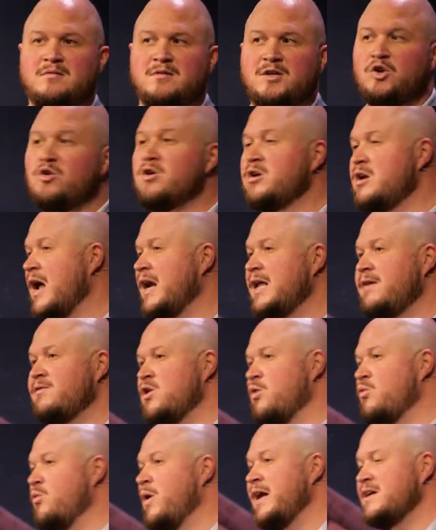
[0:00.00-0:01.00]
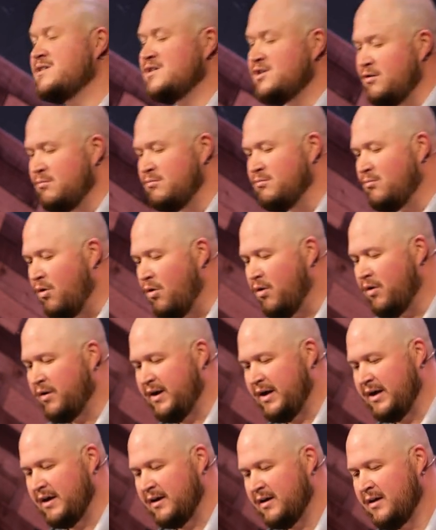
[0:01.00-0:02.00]
You are not even to wait till
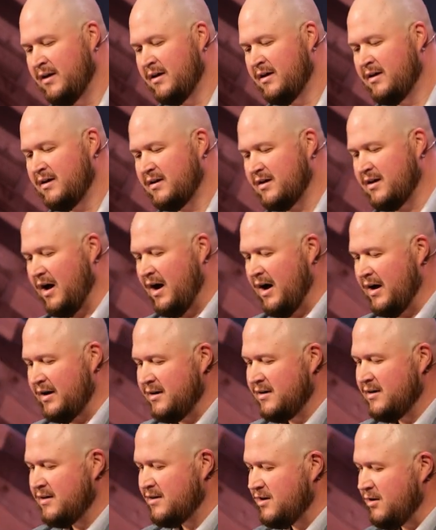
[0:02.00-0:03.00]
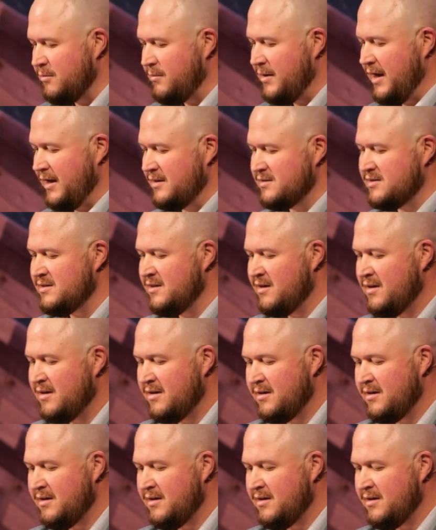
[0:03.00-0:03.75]
morning, God commands.